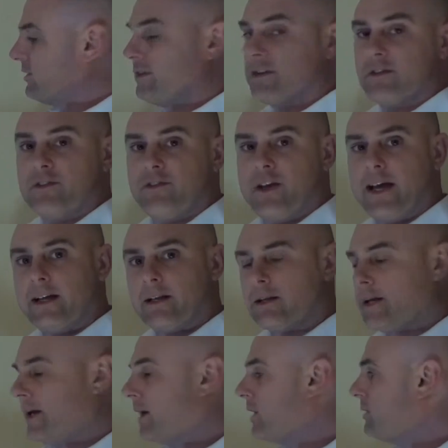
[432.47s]
in this fat
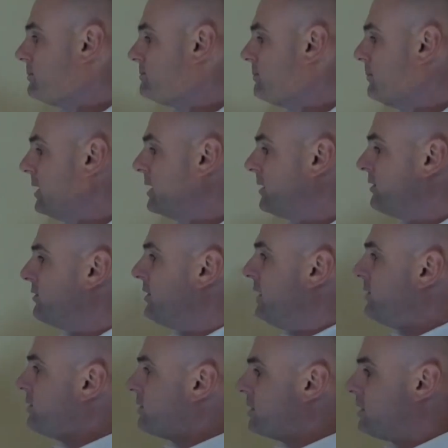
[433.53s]
layer because
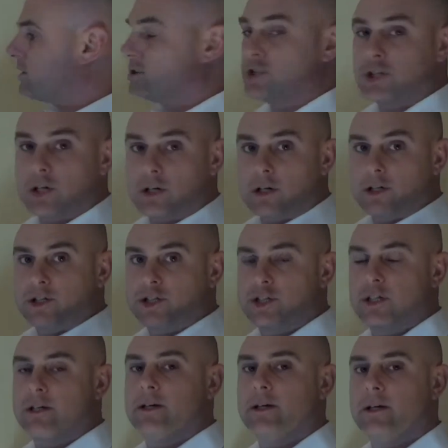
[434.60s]
these are all charged
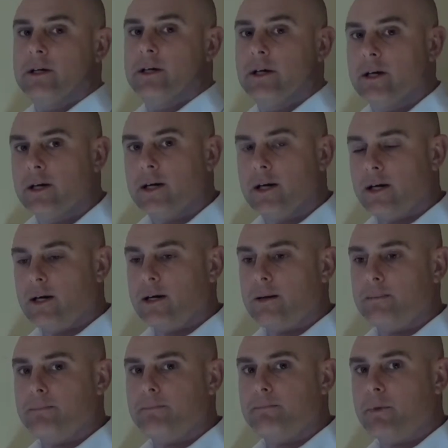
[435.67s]

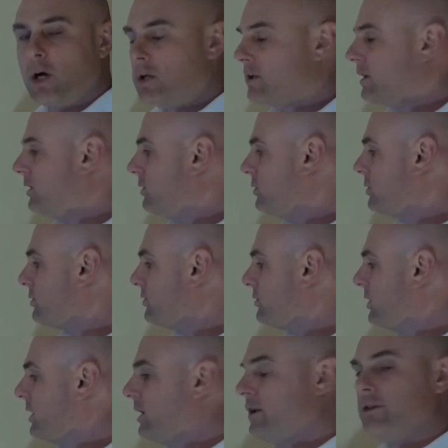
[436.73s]
molecules.
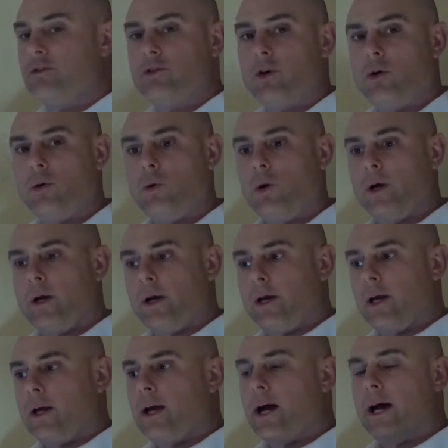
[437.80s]
So,
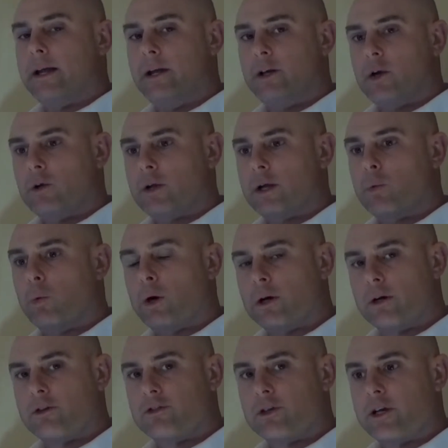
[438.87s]
you know, like
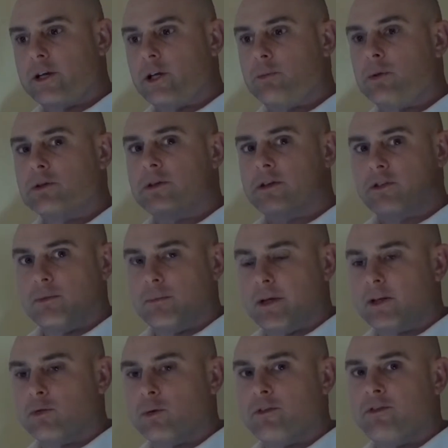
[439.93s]
water soluble doesn't
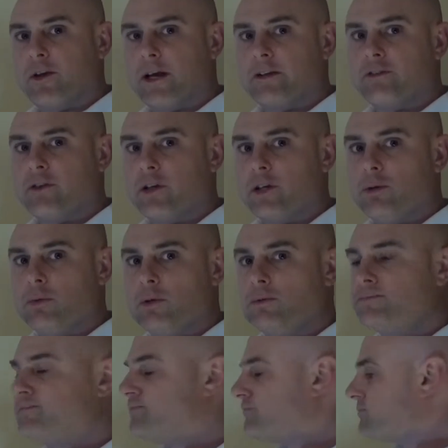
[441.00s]
mix with fat
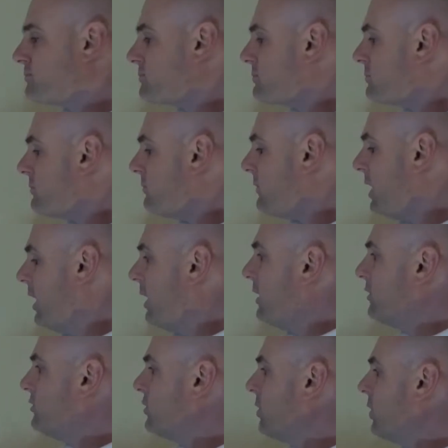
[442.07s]
soluble.
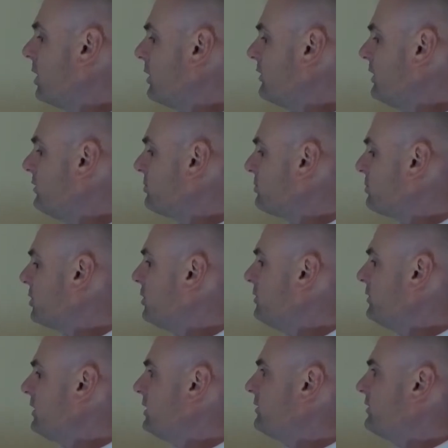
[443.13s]
So all these
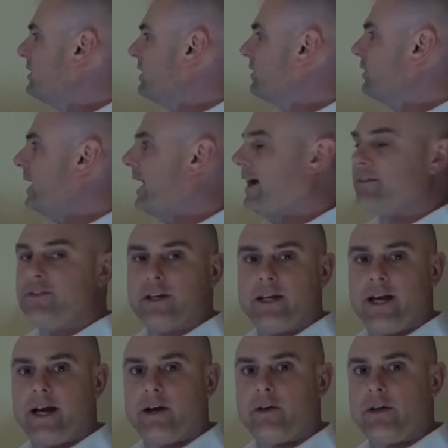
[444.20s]
proteins here have to
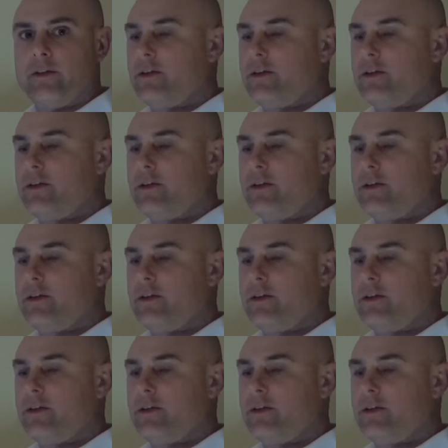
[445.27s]
carry